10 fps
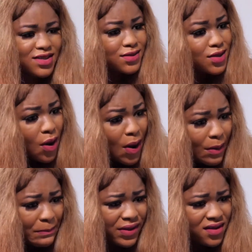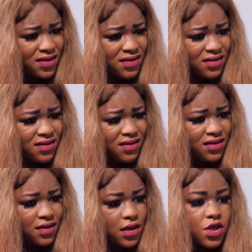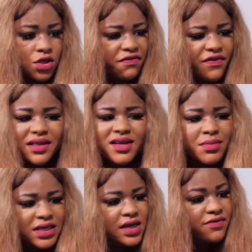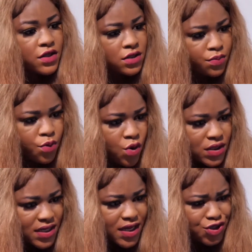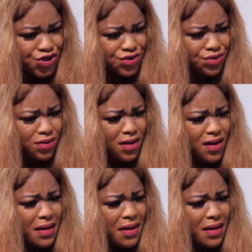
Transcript: Stop. Your father might have disappointed you,